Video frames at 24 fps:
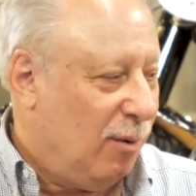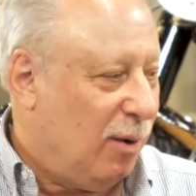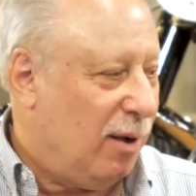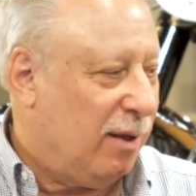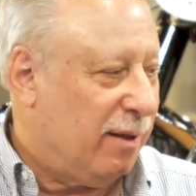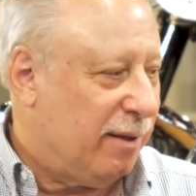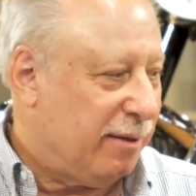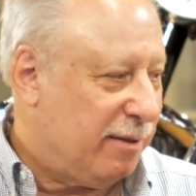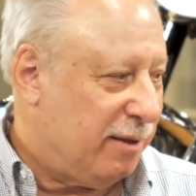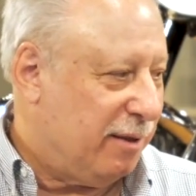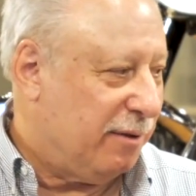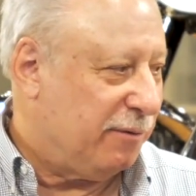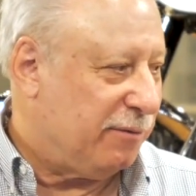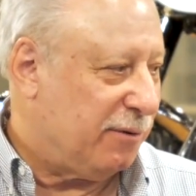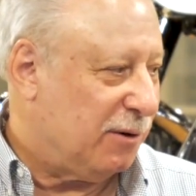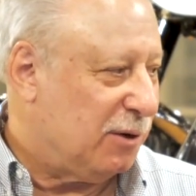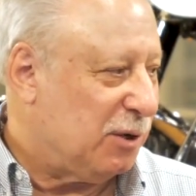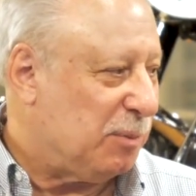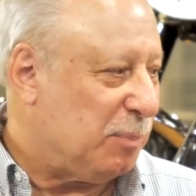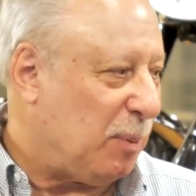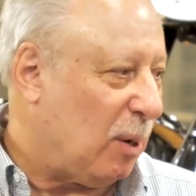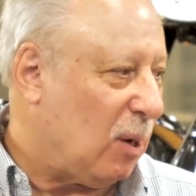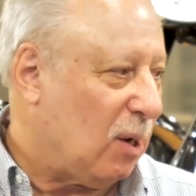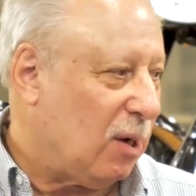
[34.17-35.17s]
Well, the
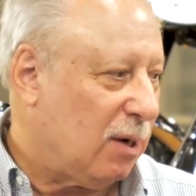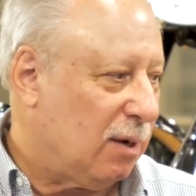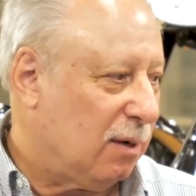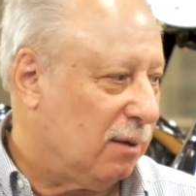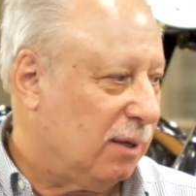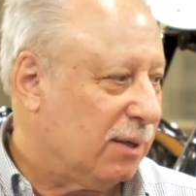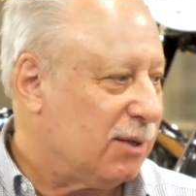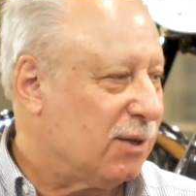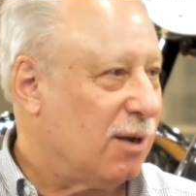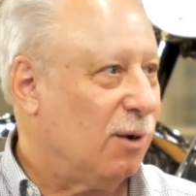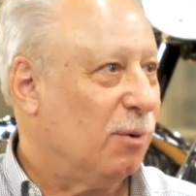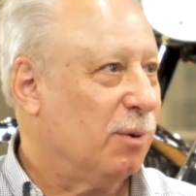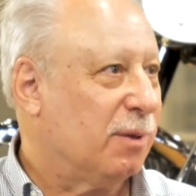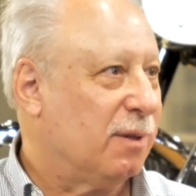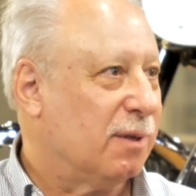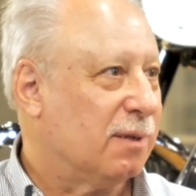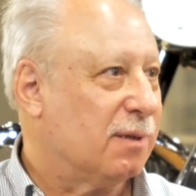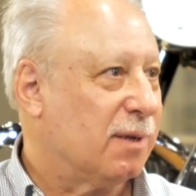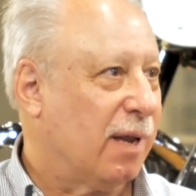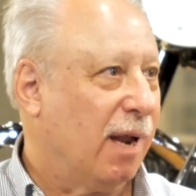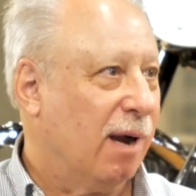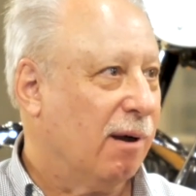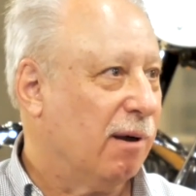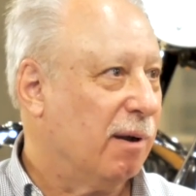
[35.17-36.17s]
first part, let's go with the
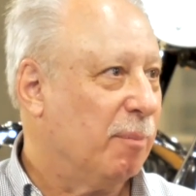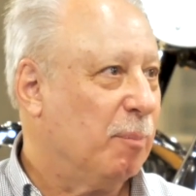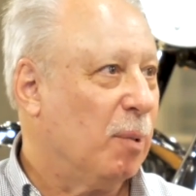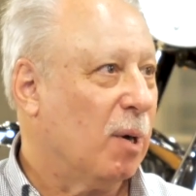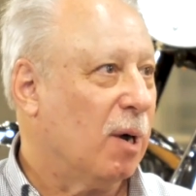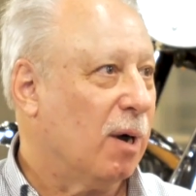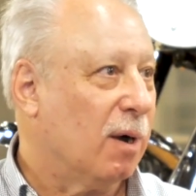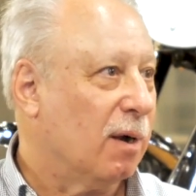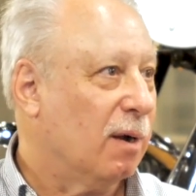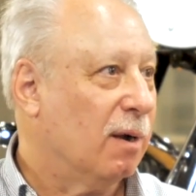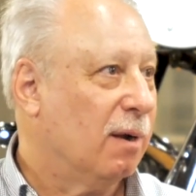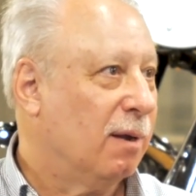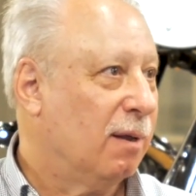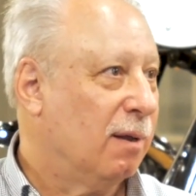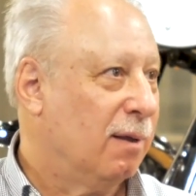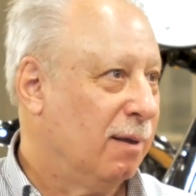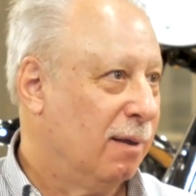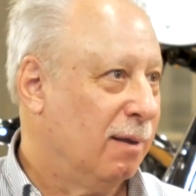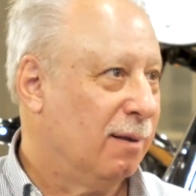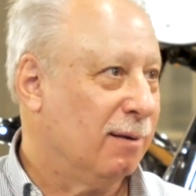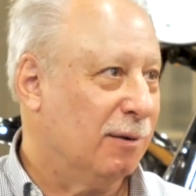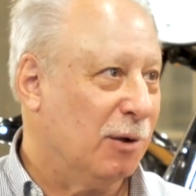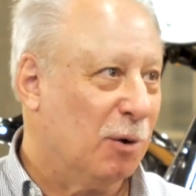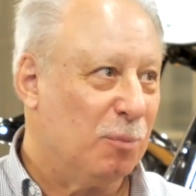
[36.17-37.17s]
scary part.
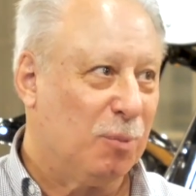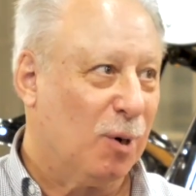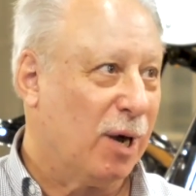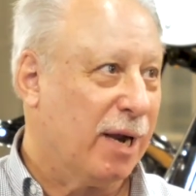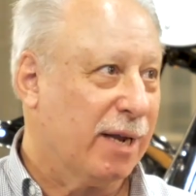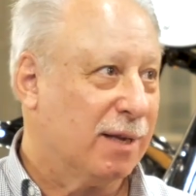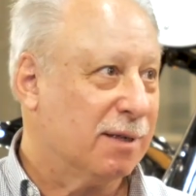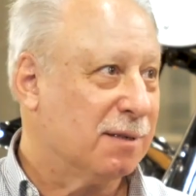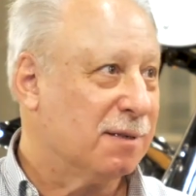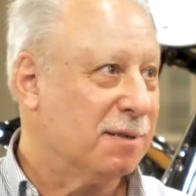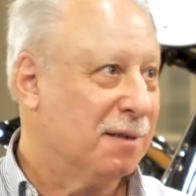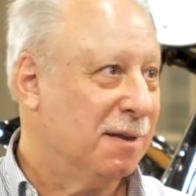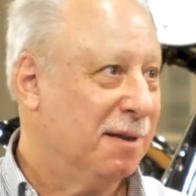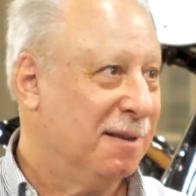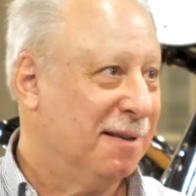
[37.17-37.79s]
No brakes.